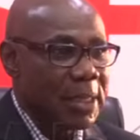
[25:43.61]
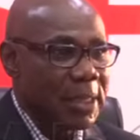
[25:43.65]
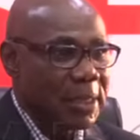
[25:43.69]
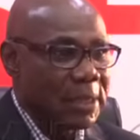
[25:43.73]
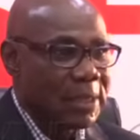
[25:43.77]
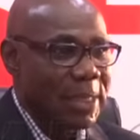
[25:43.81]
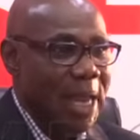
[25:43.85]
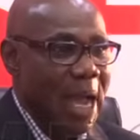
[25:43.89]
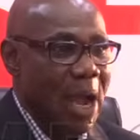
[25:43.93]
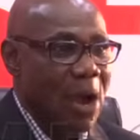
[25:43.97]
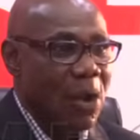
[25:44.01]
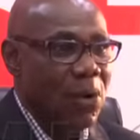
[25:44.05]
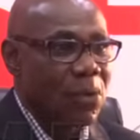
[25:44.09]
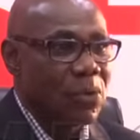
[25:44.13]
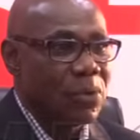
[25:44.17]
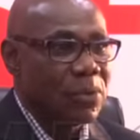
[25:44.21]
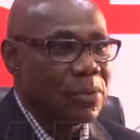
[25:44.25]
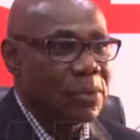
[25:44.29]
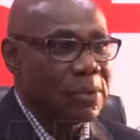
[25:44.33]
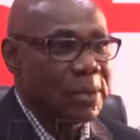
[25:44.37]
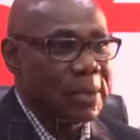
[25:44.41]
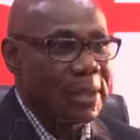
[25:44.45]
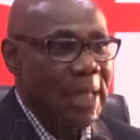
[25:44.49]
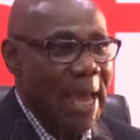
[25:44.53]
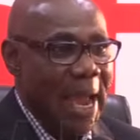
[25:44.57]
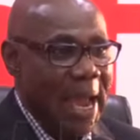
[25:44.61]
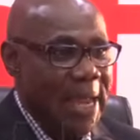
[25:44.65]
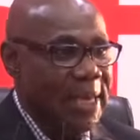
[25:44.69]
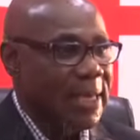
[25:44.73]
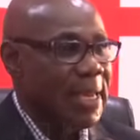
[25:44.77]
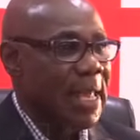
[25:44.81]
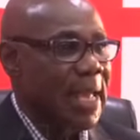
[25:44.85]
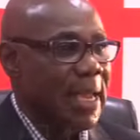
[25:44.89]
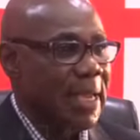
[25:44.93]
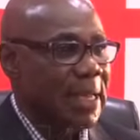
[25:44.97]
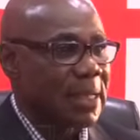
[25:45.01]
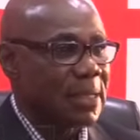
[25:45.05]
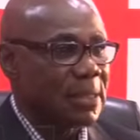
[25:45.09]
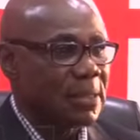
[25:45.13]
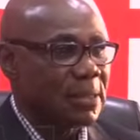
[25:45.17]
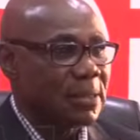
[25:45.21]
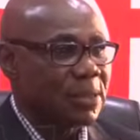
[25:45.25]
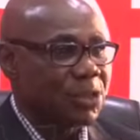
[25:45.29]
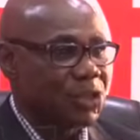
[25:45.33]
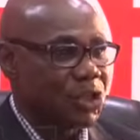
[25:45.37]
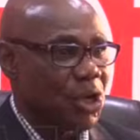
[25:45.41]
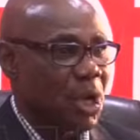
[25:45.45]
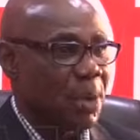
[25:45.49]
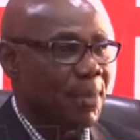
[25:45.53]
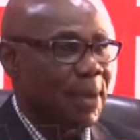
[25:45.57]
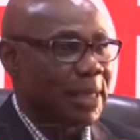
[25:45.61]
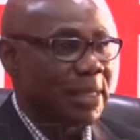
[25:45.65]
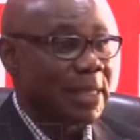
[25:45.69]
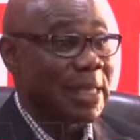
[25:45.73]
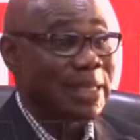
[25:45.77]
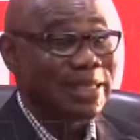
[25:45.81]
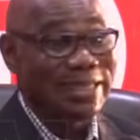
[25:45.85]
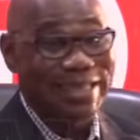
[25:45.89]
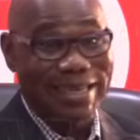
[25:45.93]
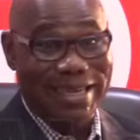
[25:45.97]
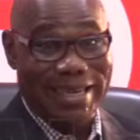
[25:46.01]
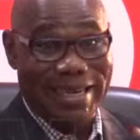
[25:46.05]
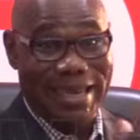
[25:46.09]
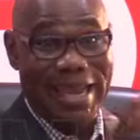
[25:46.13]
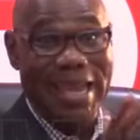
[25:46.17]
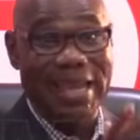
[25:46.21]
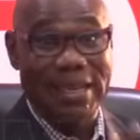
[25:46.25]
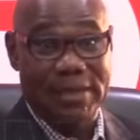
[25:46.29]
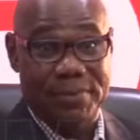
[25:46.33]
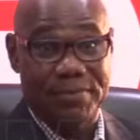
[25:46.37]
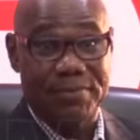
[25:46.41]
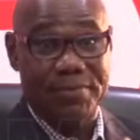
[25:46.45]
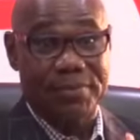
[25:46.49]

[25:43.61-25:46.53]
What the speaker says: Now, INEC chairman has declared